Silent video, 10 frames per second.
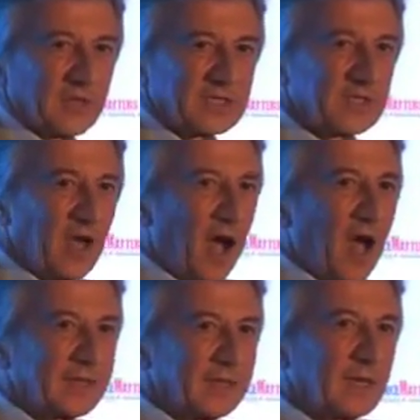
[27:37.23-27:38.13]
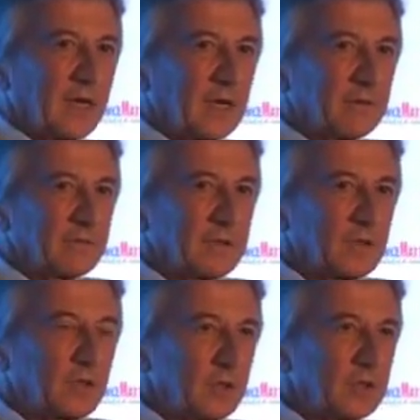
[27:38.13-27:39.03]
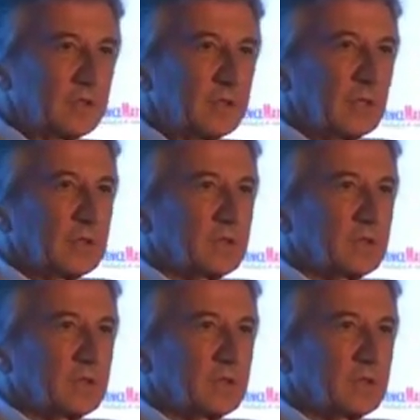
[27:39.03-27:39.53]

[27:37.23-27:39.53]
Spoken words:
there's not a good